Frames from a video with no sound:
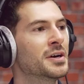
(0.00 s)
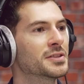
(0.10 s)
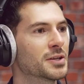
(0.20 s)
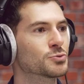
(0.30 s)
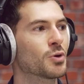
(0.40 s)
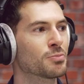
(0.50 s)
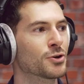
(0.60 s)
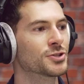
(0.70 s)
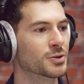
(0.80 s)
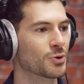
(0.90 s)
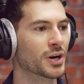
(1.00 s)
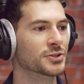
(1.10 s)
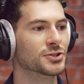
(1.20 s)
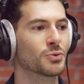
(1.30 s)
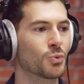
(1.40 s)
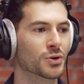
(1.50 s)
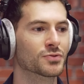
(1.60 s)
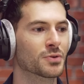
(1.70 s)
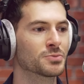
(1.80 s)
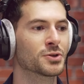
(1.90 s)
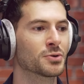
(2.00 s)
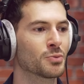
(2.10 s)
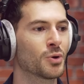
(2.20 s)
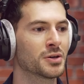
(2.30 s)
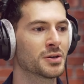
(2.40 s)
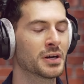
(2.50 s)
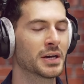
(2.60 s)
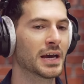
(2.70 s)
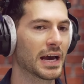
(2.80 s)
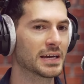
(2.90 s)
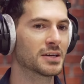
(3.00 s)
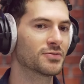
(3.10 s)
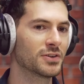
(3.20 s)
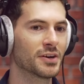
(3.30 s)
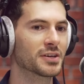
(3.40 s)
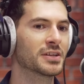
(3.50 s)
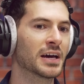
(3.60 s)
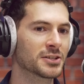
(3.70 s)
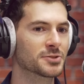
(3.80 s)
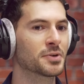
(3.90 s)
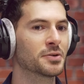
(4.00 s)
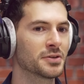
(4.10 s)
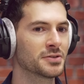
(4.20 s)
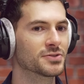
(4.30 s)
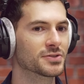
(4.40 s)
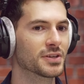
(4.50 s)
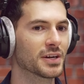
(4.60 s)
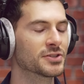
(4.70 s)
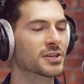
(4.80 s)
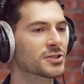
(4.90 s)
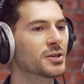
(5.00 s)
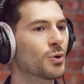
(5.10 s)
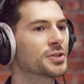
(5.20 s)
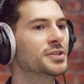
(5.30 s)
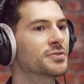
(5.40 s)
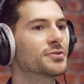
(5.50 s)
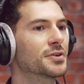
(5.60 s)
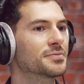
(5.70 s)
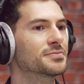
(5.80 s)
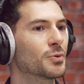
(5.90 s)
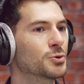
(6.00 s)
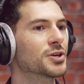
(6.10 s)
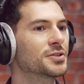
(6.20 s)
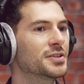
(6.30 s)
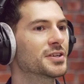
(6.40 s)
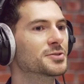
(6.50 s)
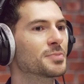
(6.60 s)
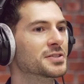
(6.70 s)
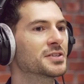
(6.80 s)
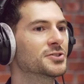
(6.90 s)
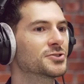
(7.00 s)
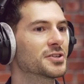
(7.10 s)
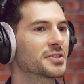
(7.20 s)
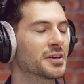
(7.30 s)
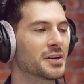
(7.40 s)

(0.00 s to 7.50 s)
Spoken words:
There was one project where I actually worked from 0 to 1, and I feel like that experience is actually quite different, which I didn't expect initially.